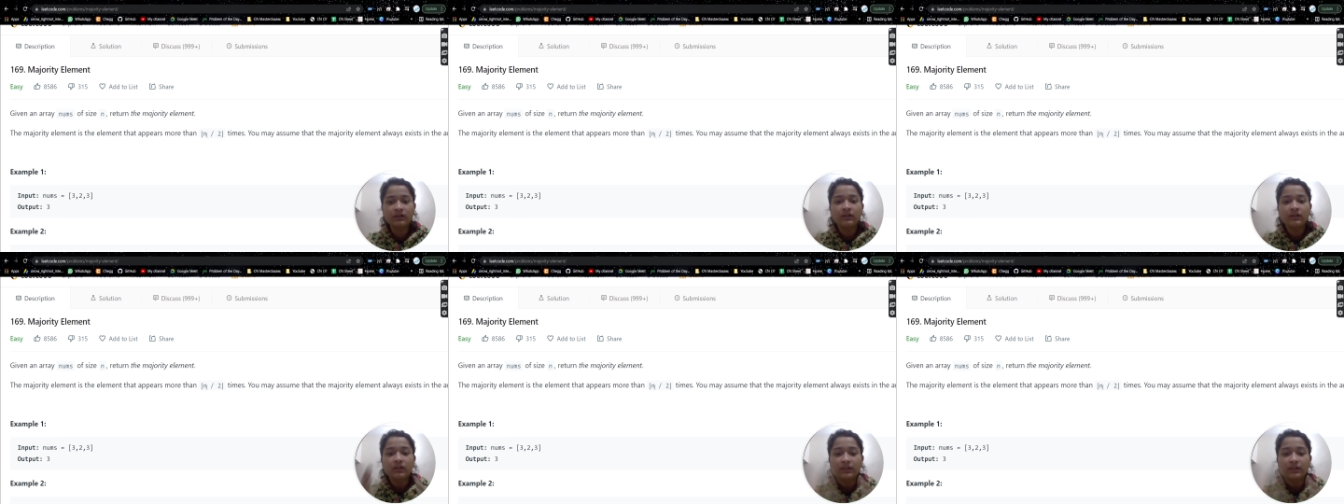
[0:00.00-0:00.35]

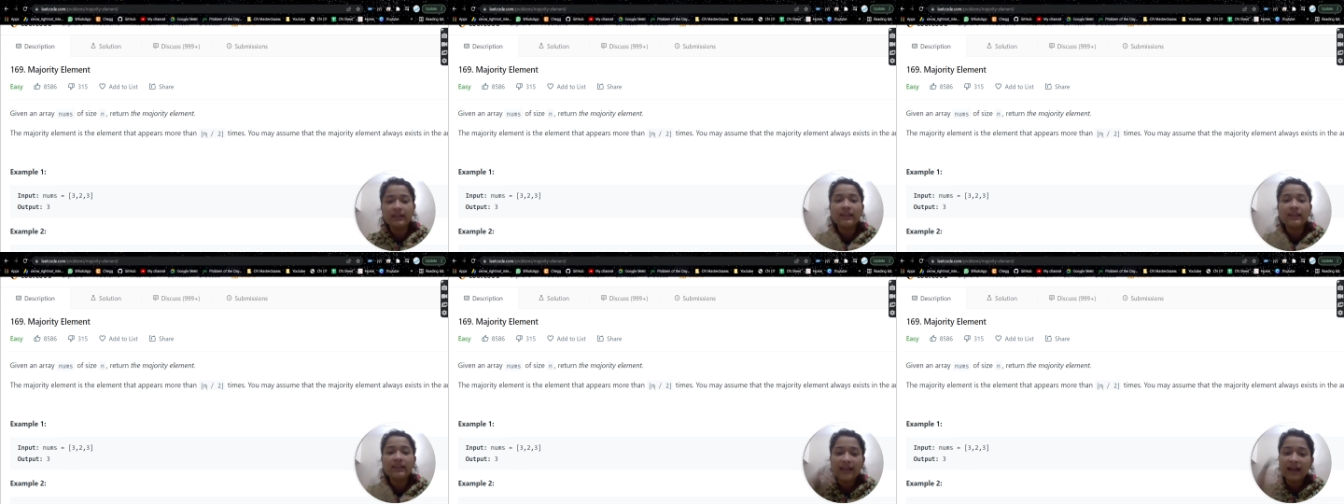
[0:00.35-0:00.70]

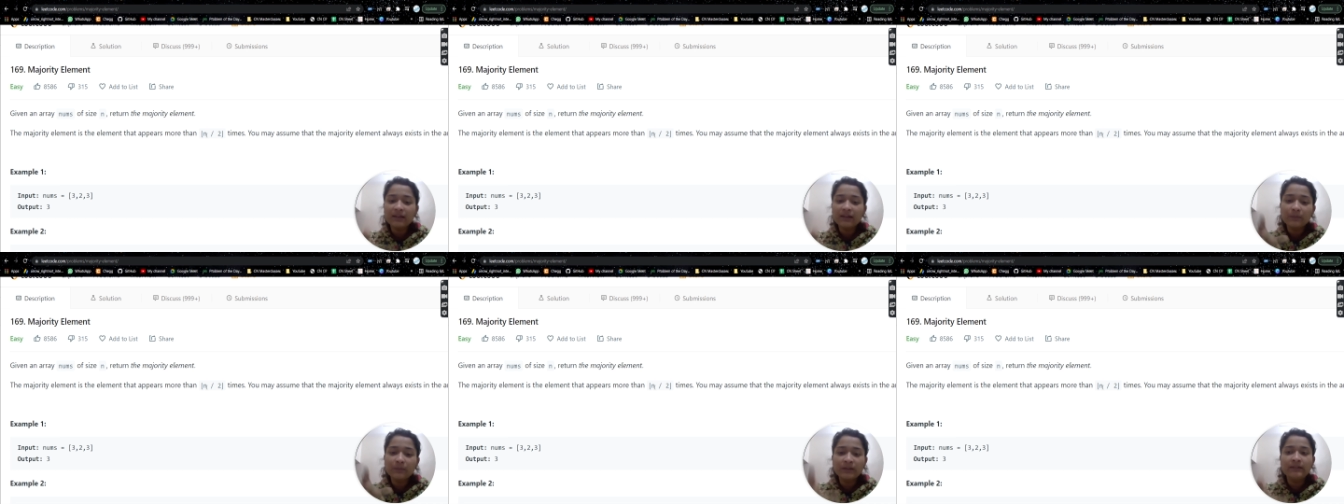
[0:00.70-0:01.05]
then that
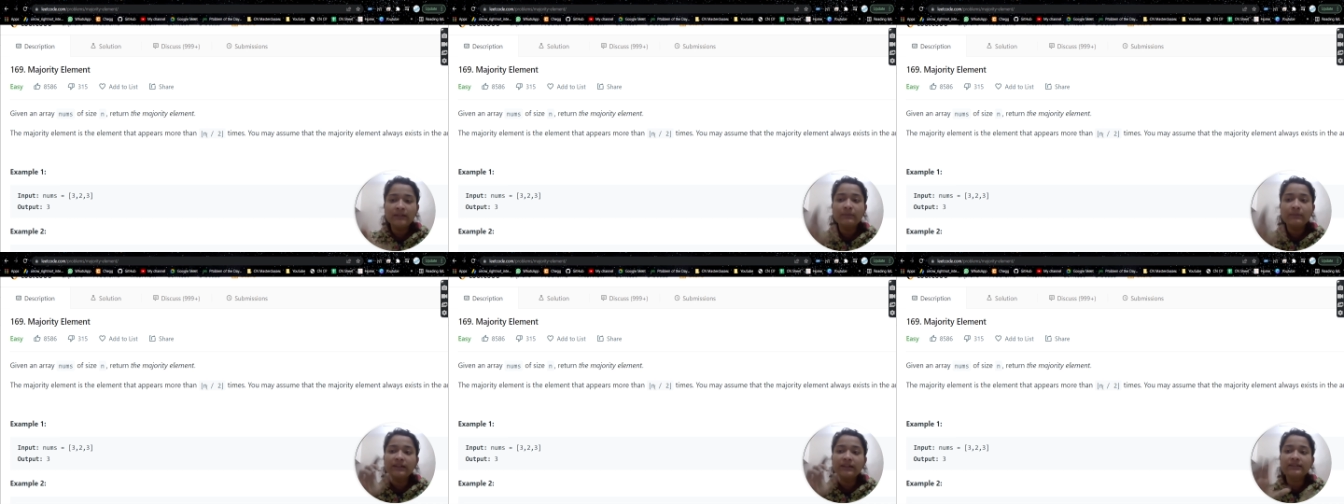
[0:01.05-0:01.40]

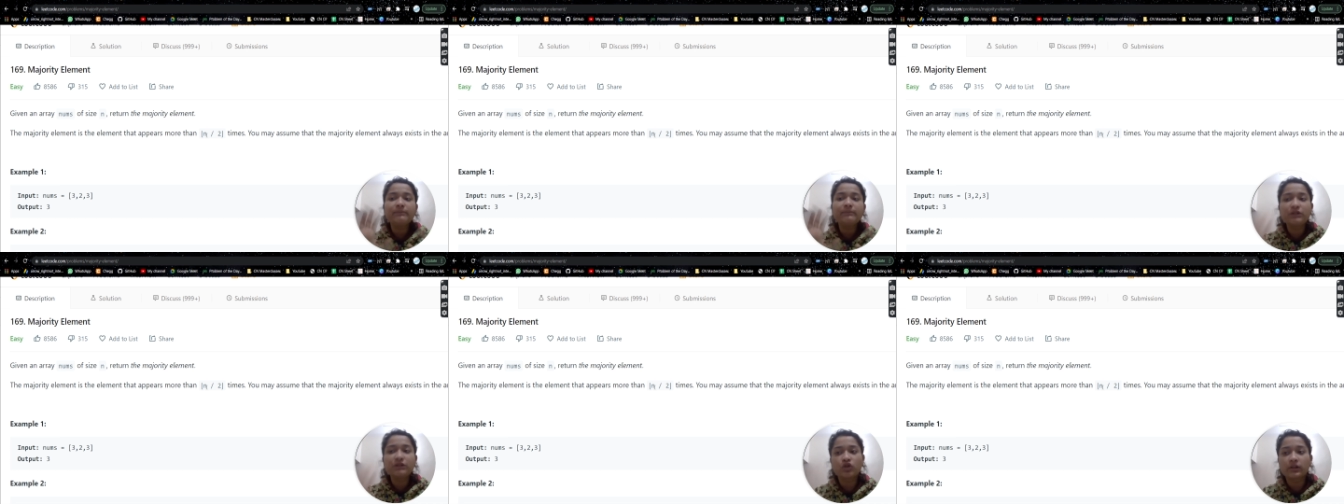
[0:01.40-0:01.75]
element is a
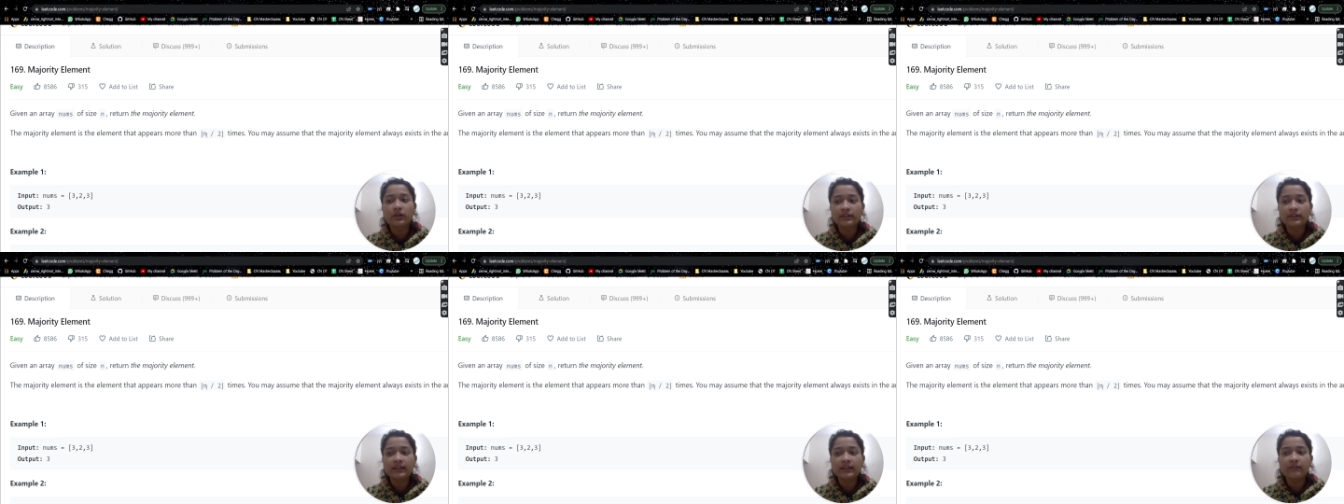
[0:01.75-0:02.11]

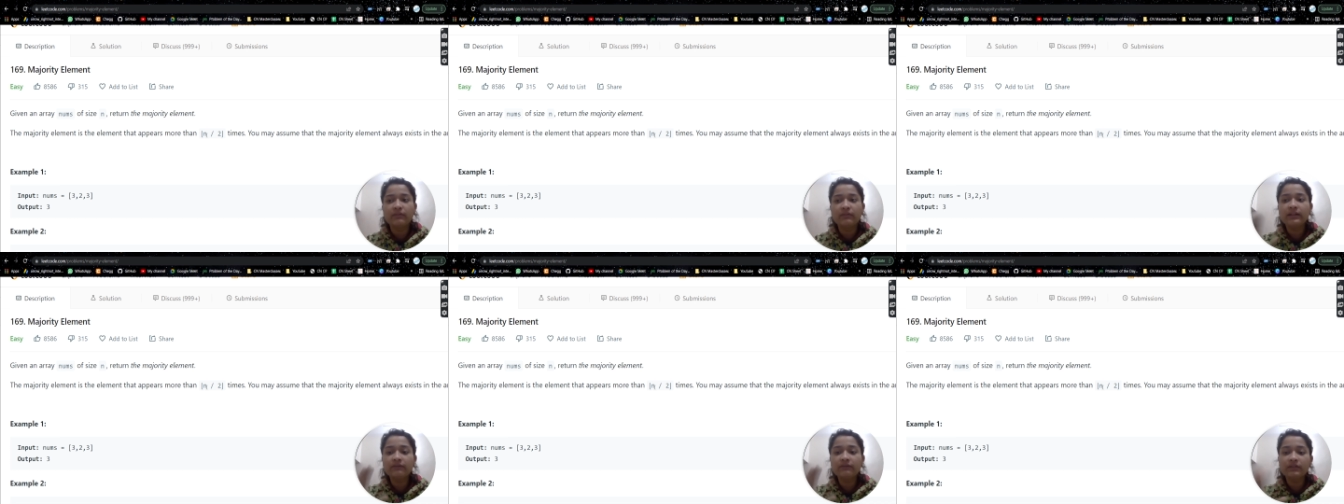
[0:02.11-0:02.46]
majority
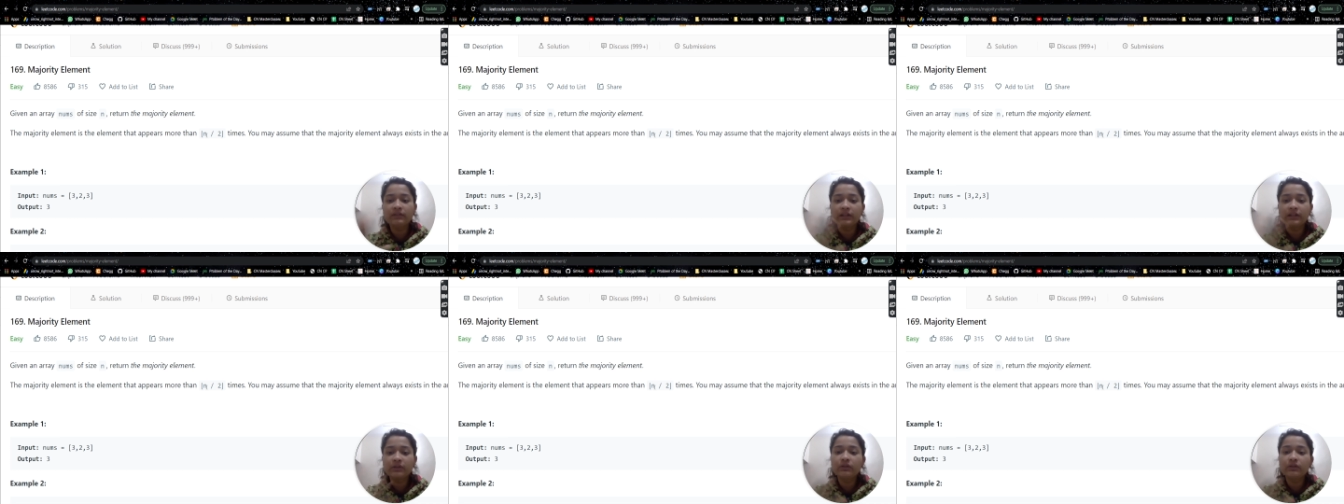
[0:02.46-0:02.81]
element and we
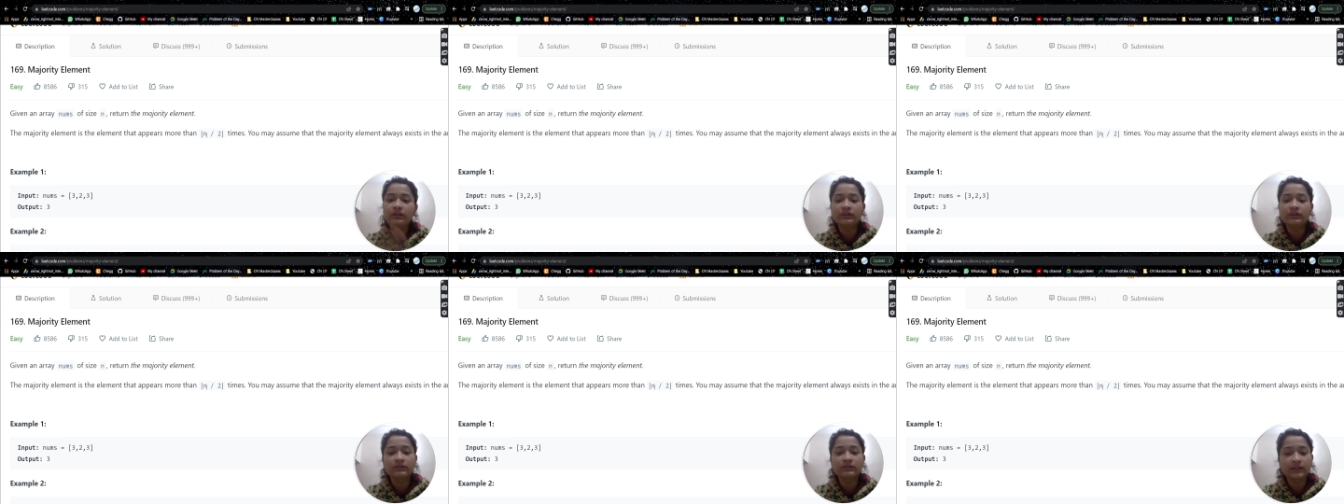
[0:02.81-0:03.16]
need to
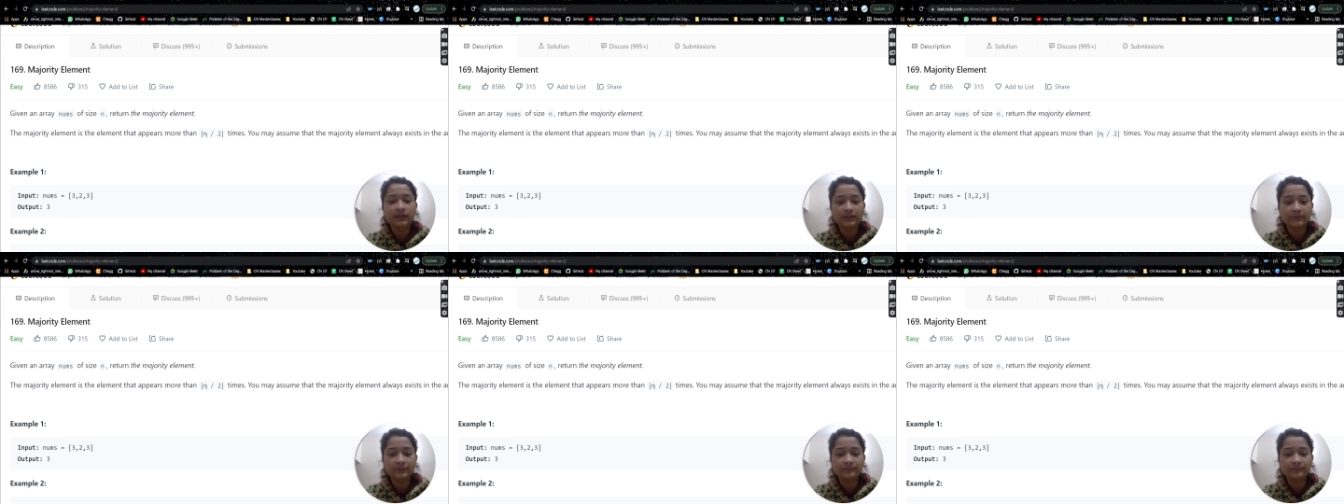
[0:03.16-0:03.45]
return that.